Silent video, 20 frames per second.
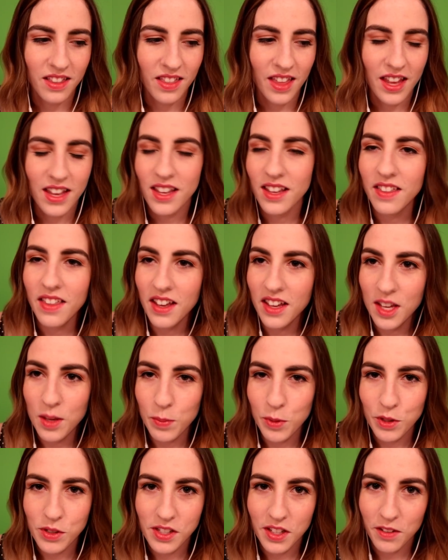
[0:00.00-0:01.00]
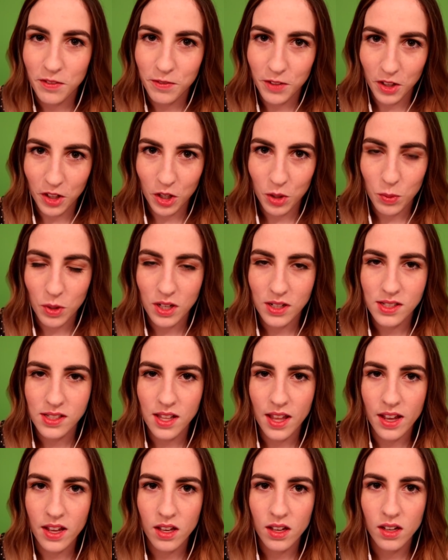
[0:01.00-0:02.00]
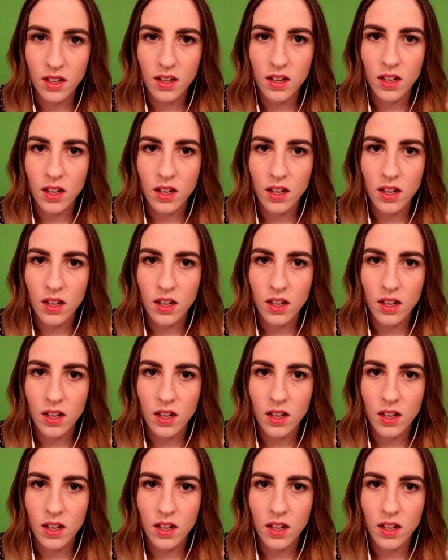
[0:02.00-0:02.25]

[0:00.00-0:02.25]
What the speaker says: they keep using filler words like